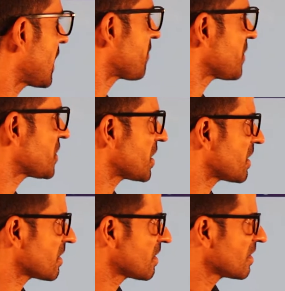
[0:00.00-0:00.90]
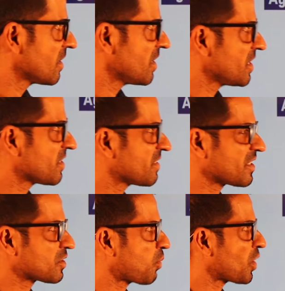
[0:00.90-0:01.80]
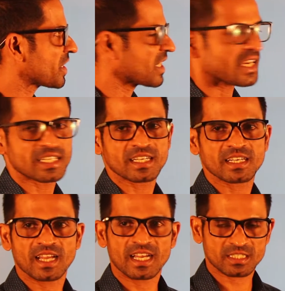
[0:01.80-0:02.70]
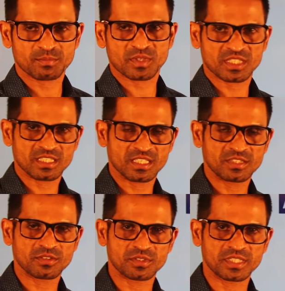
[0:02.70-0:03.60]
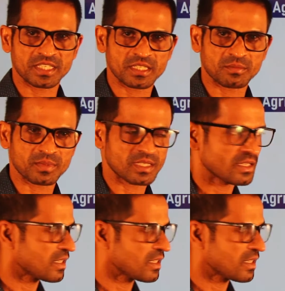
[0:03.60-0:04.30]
and fishing is 6.9 as a percentage of GDP,